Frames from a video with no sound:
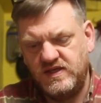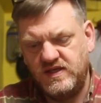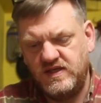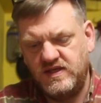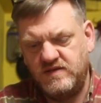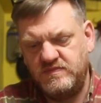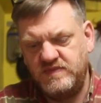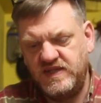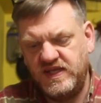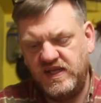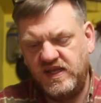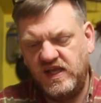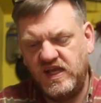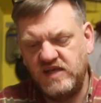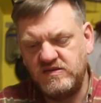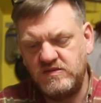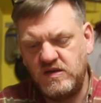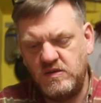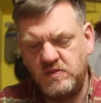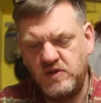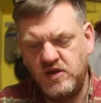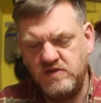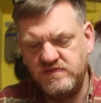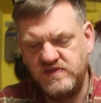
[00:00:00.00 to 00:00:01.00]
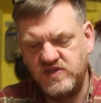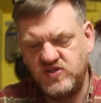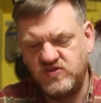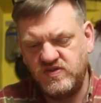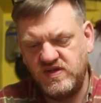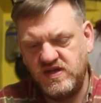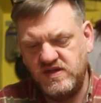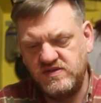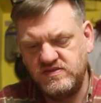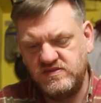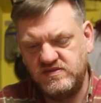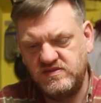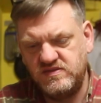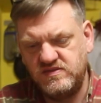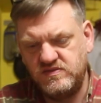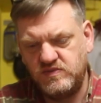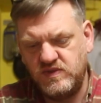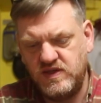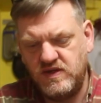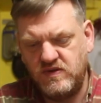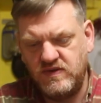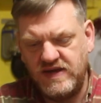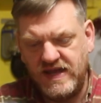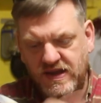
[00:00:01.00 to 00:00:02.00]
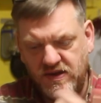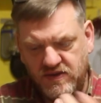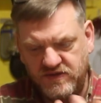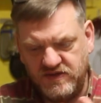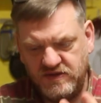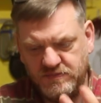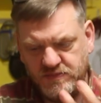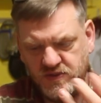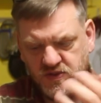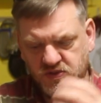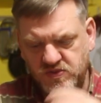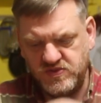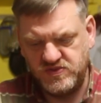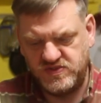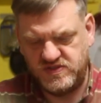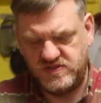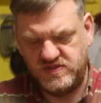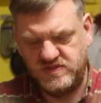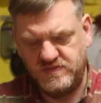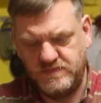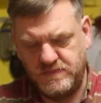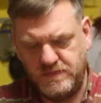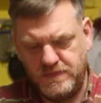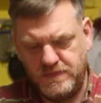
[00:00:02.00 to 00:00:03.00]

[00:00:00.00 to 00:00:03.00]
They can come up over your trousers as well, out your boots.